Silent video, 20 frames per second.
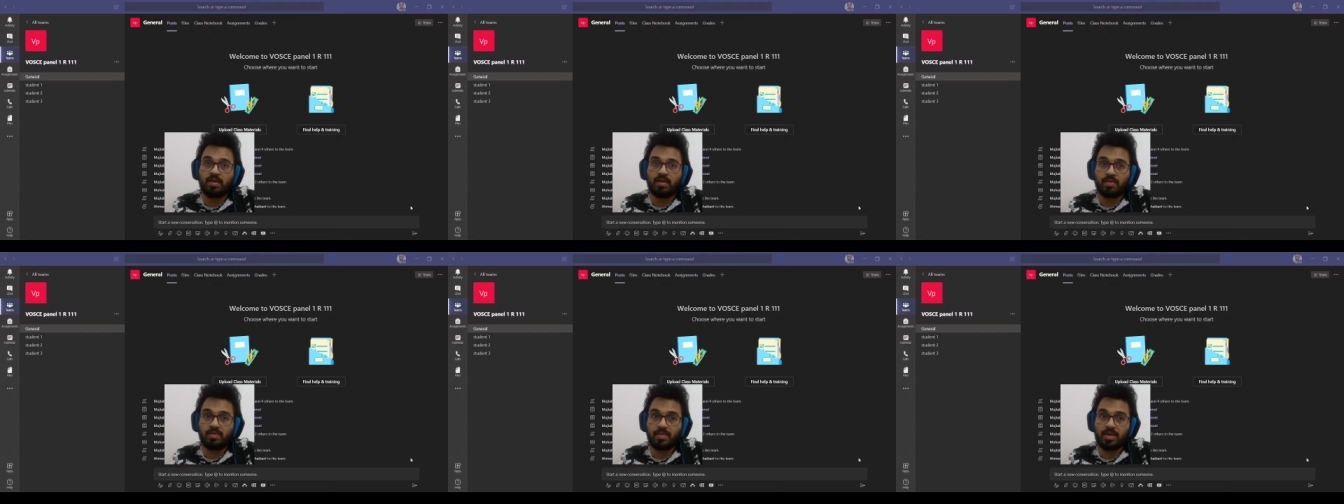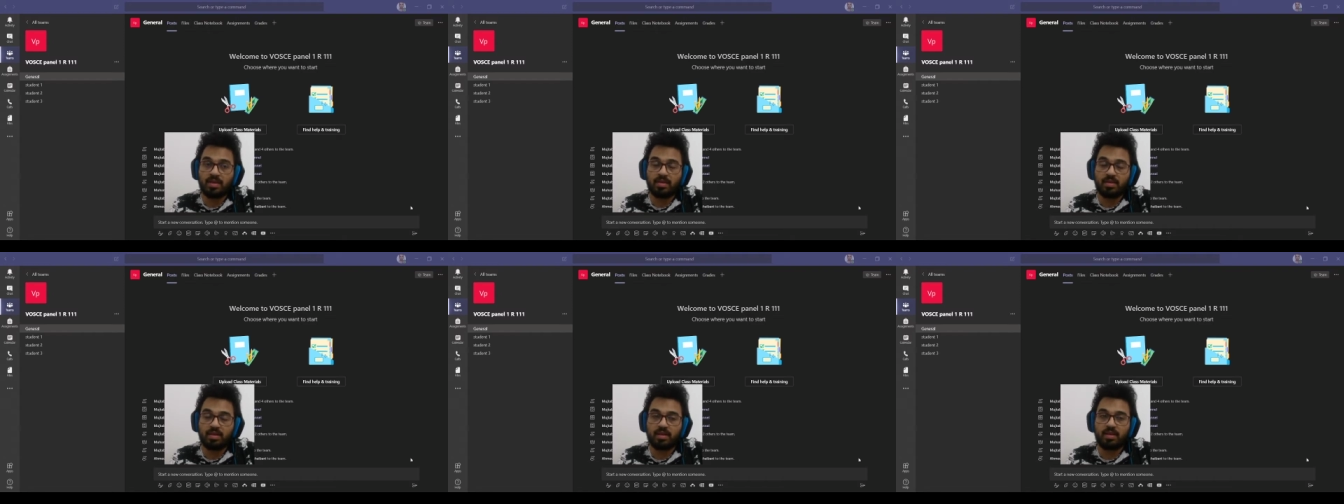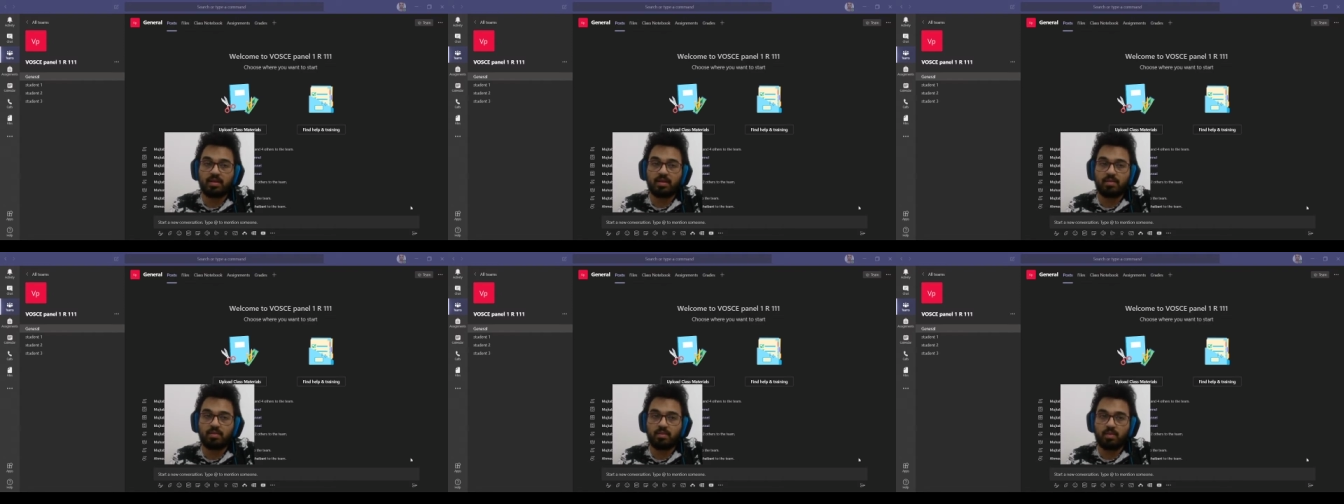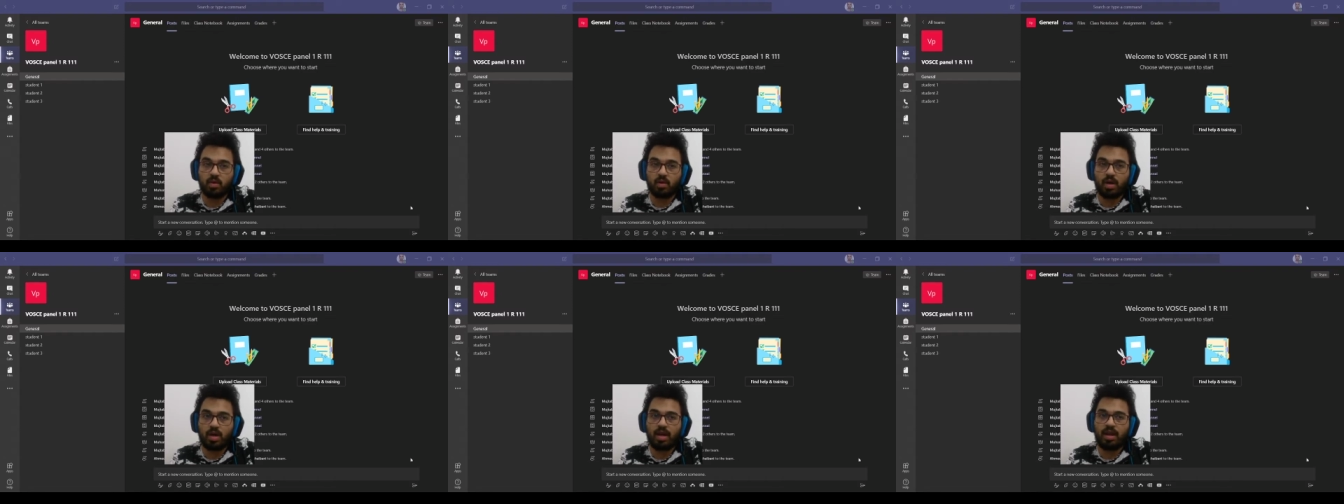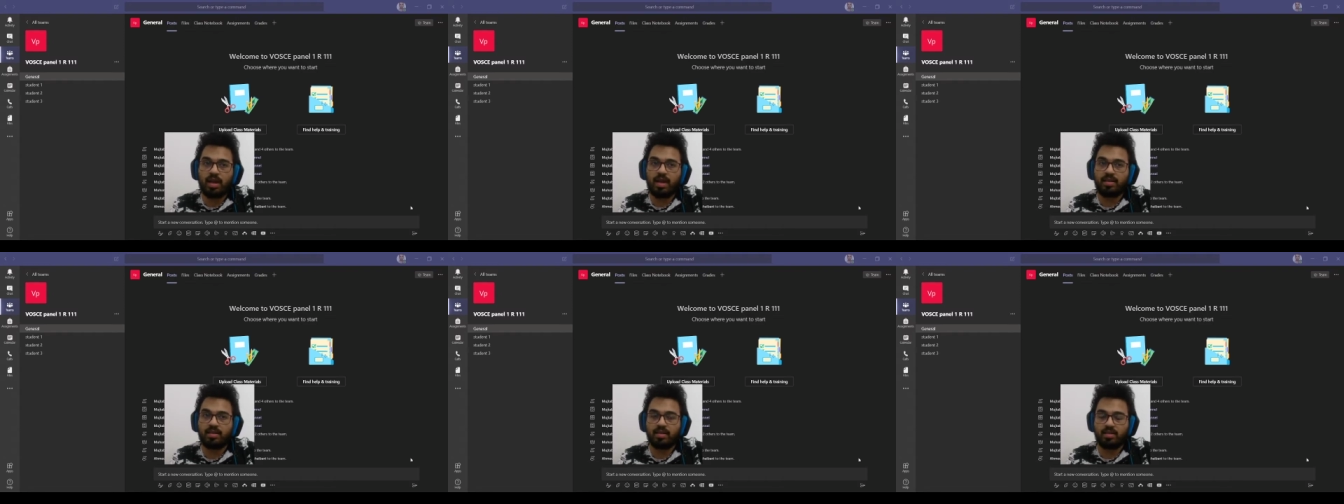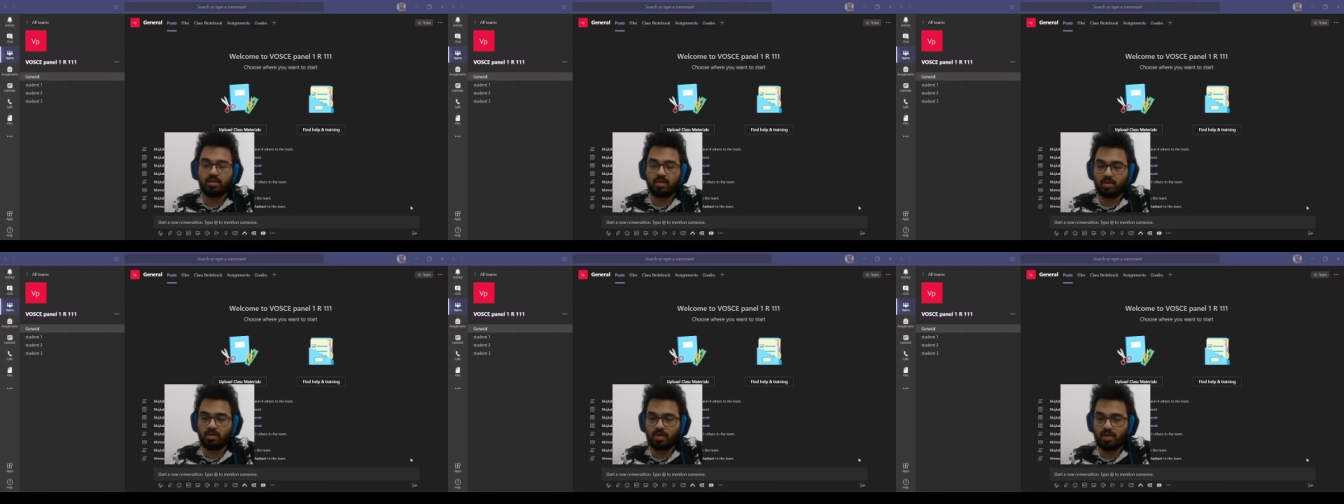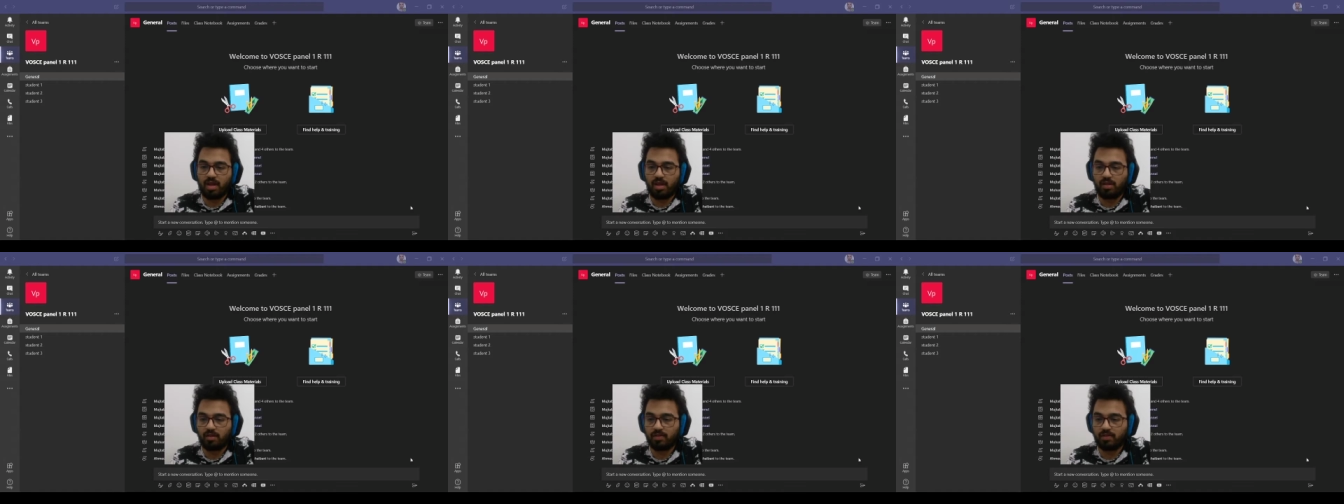the meeting, you can end it
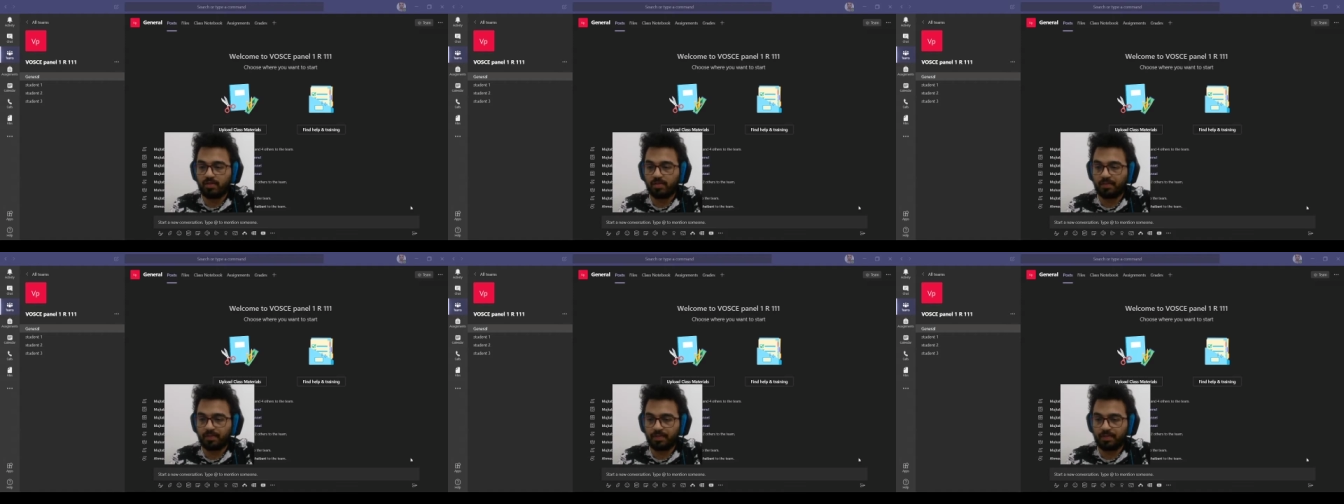yourself.